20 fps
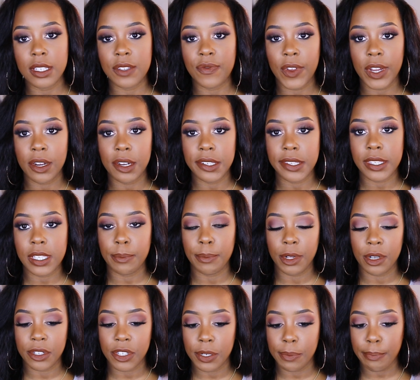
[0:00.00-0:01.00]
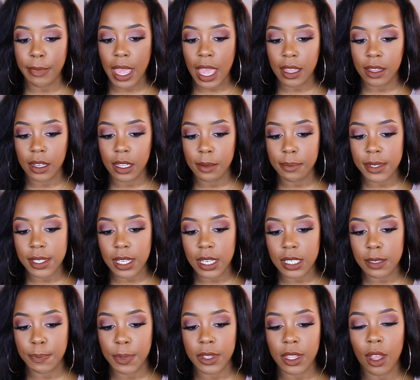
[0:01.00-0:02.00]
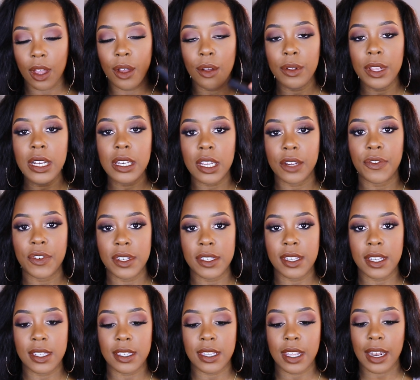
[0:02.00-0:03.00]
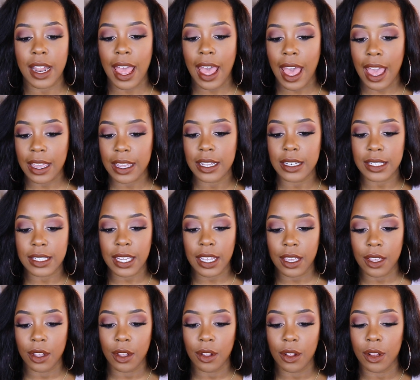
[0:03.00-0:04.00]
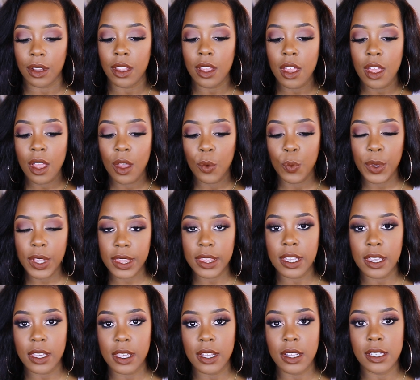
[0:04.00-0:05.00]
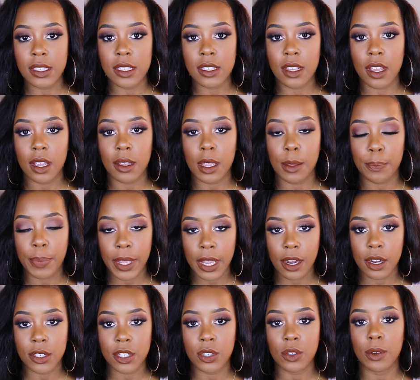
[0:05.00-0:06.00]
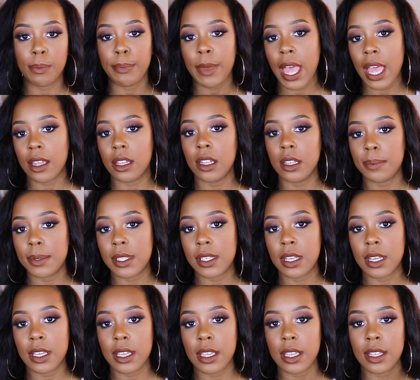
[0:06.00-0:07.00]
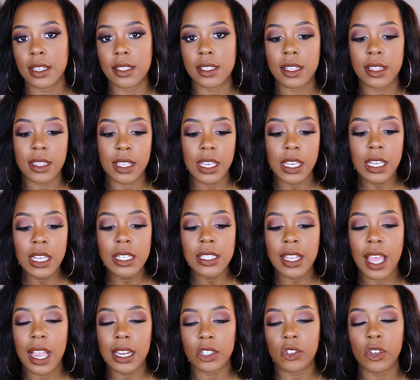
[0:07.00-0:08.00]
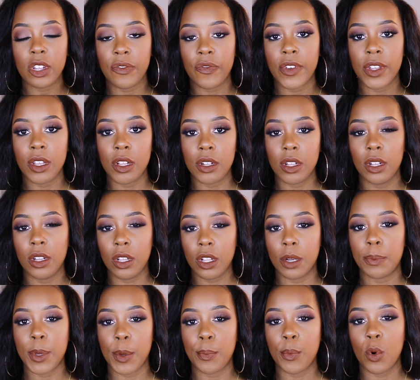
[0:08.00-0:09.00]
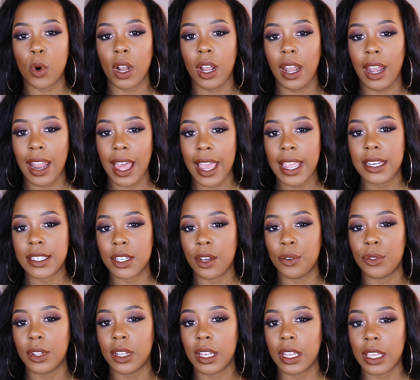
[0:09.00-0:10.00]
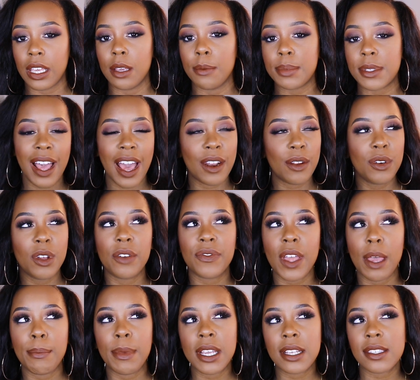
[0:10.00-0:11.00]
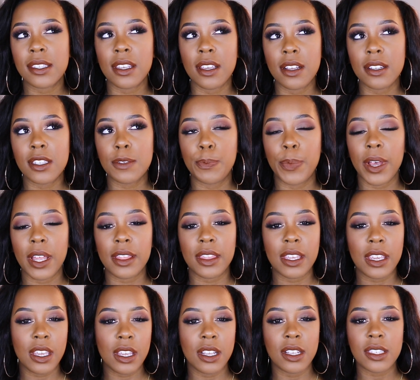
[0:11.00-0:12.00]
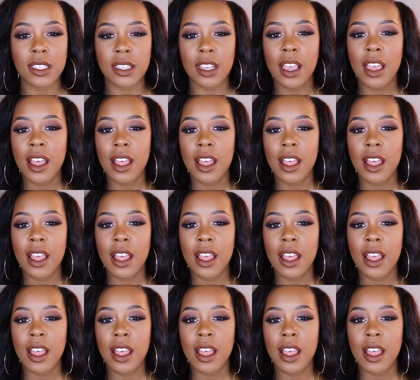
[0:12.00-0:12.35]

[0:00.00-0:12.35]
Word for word: is very similar to MAC lipsticks but the only differences that I could tell with these compared to a MAC lipstick is these actually feel a little bit more light on the lips. I don't know if that makes sense, but these